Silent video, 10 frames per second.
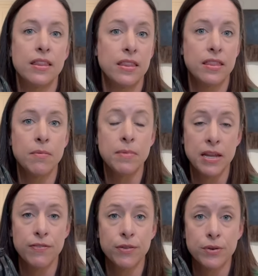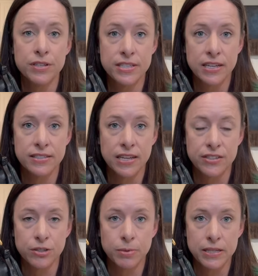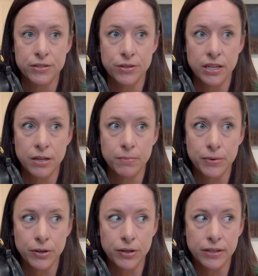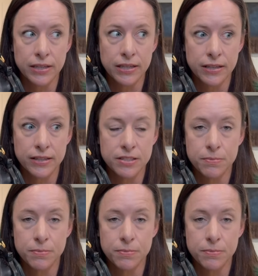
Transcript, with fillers: The Mini Florentine Satchel by Dooney and Burke is